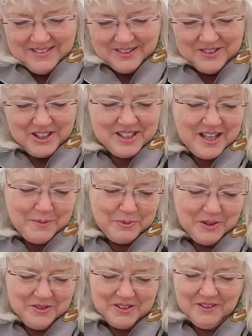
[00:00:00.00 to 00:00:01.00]
So just like
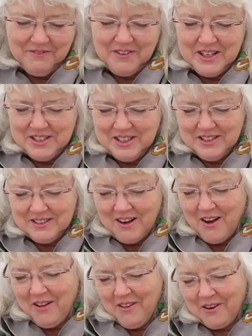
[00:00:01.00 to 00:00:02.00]
producing veggies,
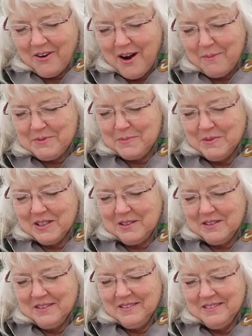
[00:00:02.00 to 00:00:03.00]
all the crops
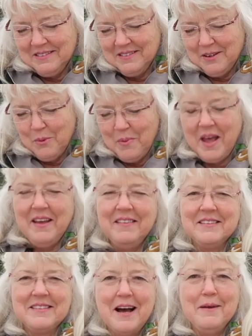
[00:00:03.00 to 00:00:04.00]
must obey
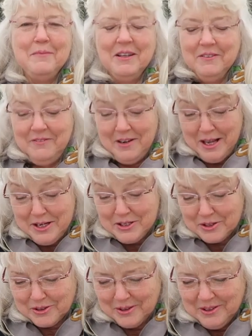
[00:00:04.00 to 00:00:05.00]
the timing of
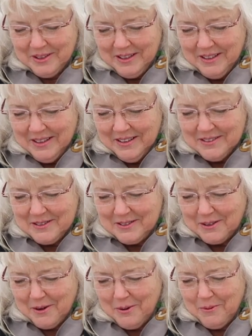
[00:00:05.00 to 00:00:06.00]
nature.
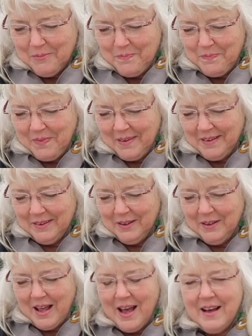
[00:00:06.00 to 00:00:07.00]
So
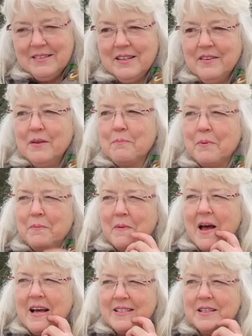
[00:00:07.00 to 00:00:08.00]
ask the
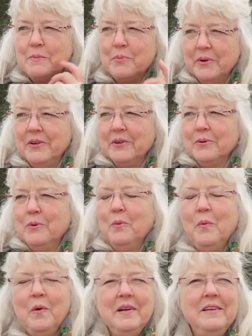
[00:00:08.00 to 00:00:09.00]
ask the breeder
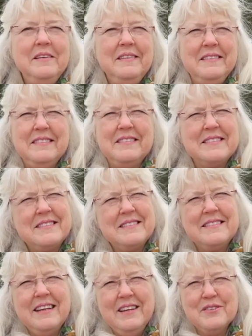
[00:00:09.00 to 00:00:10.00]
when
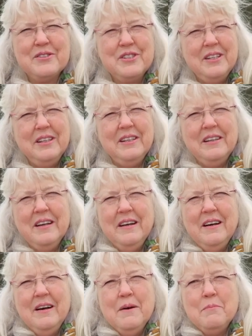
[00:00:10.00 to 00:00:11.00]
does he or she
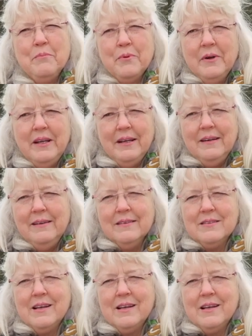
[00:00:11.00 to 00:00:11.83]
breed